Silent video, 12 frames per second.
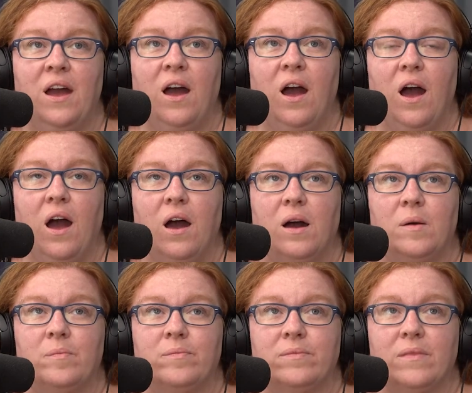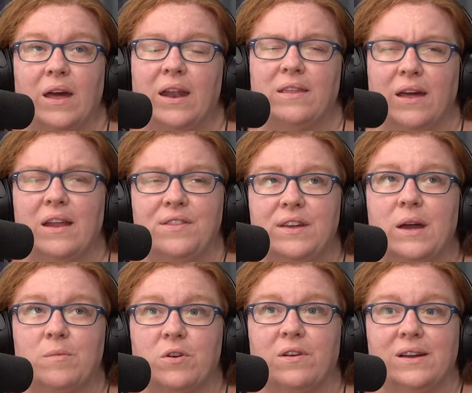and I think
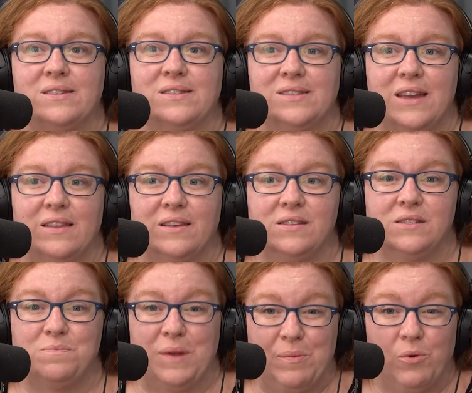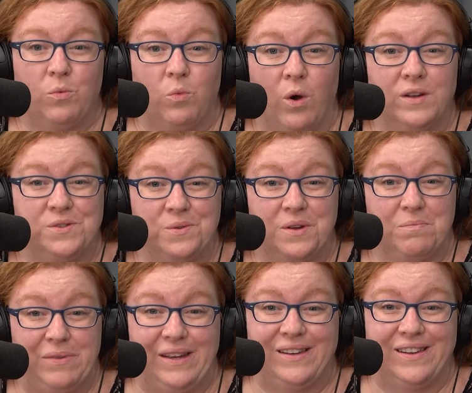I'm correct in saying this, is people want to
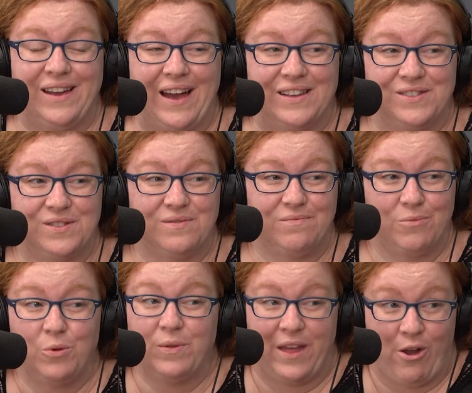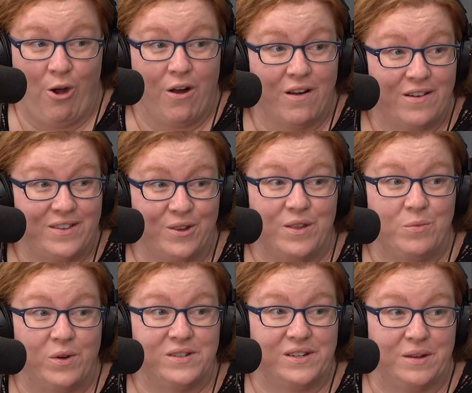compete as who they are. They
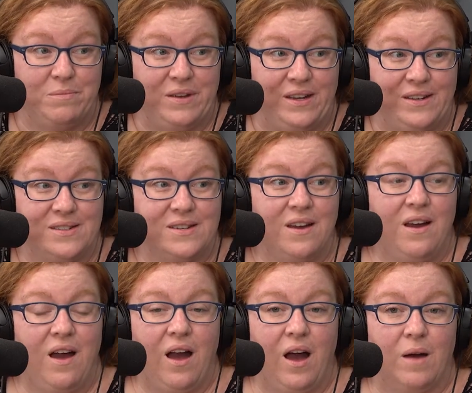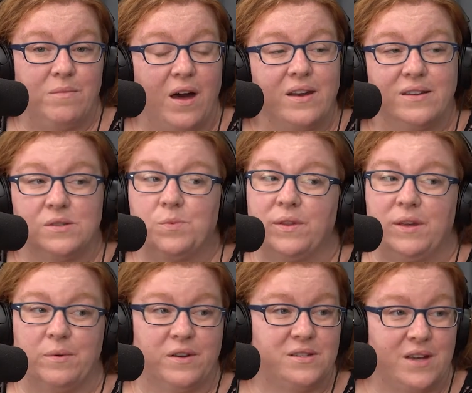want to compete not as what they
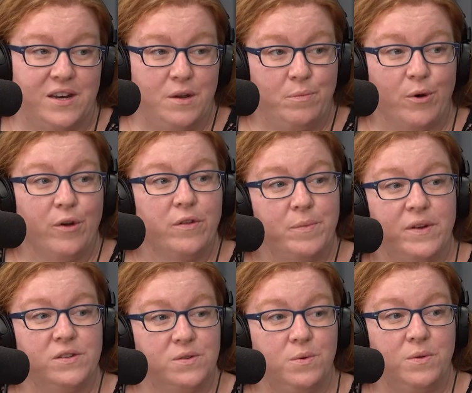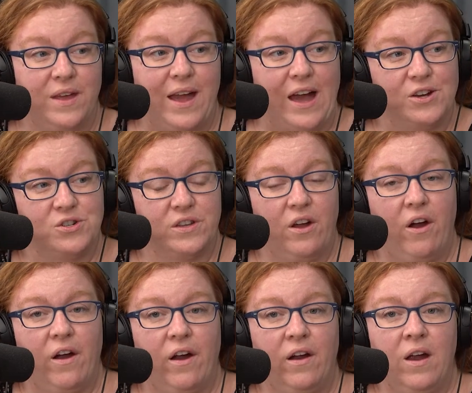were assigned at birth, but as who they actually
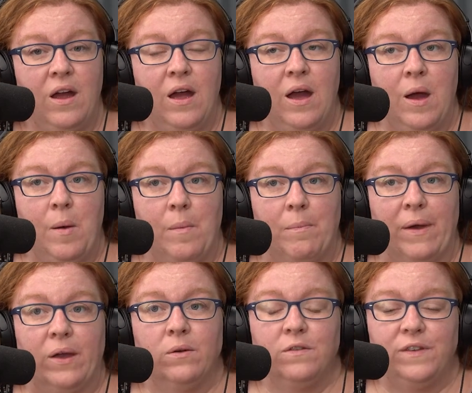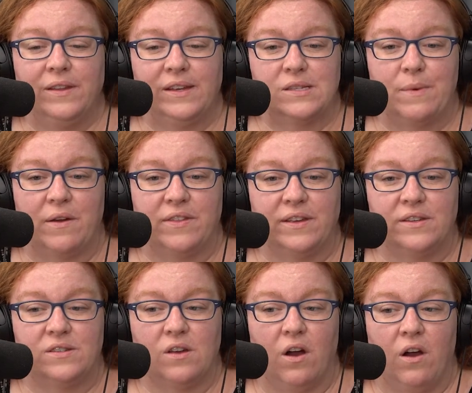are. My own feelings about
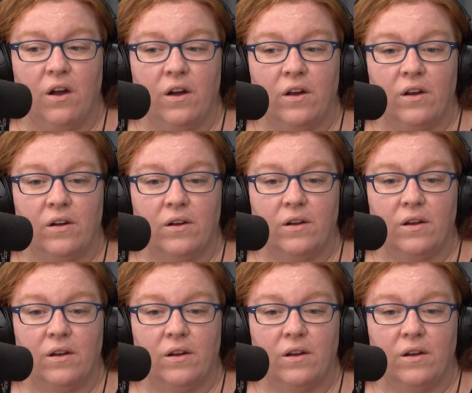this are.